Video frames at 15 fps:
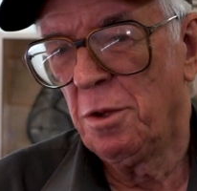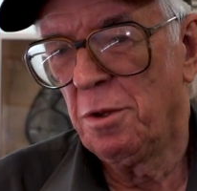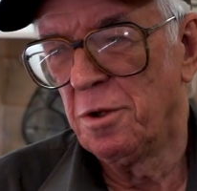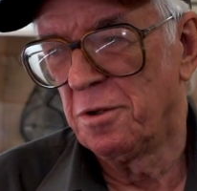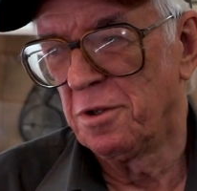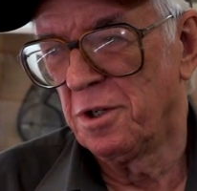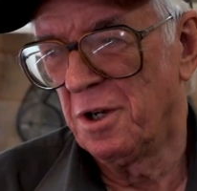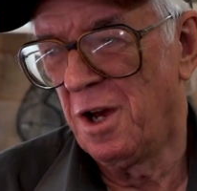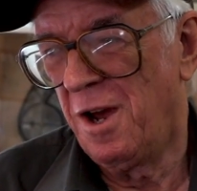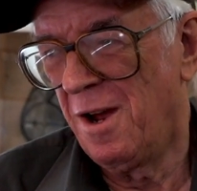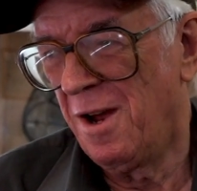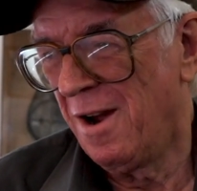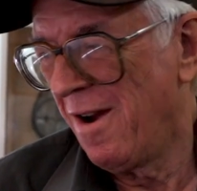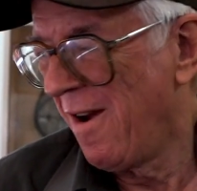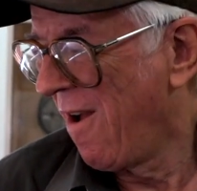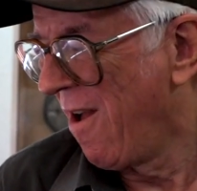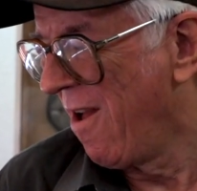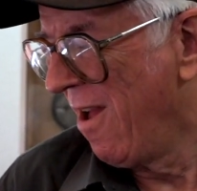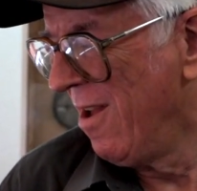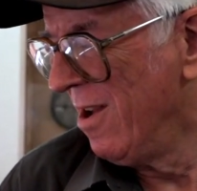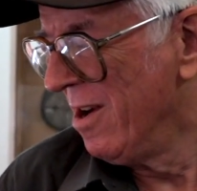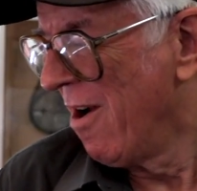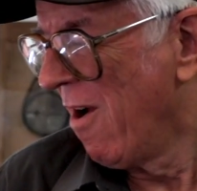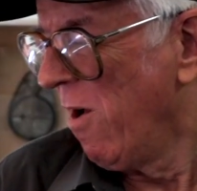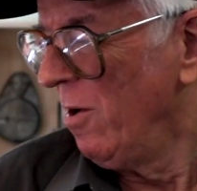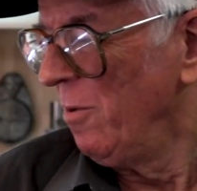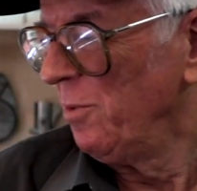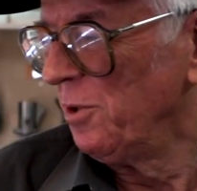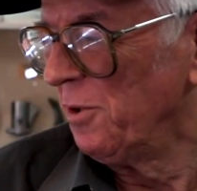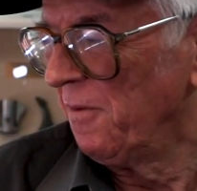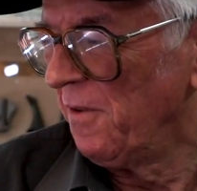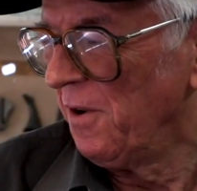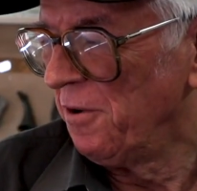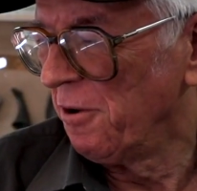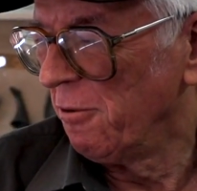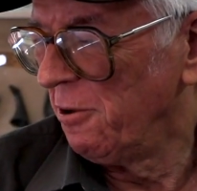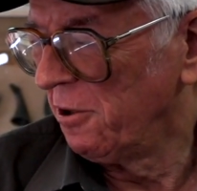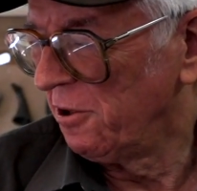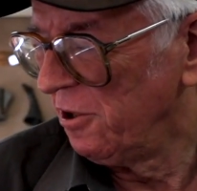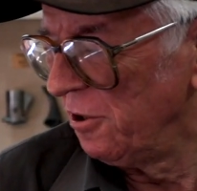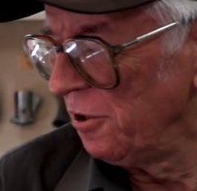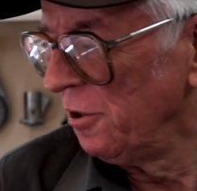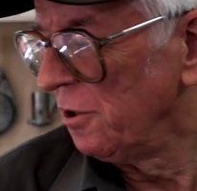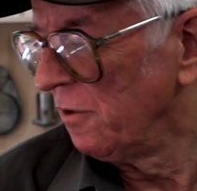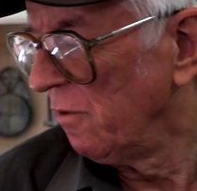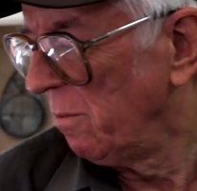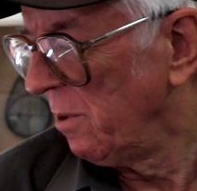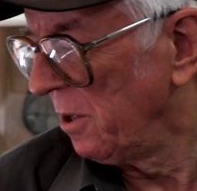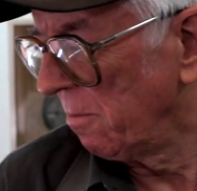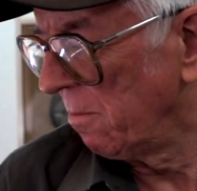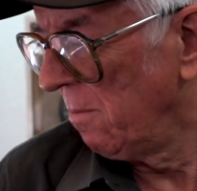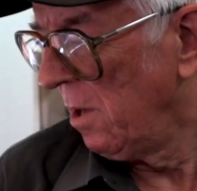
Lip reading: There's a photo in existence of about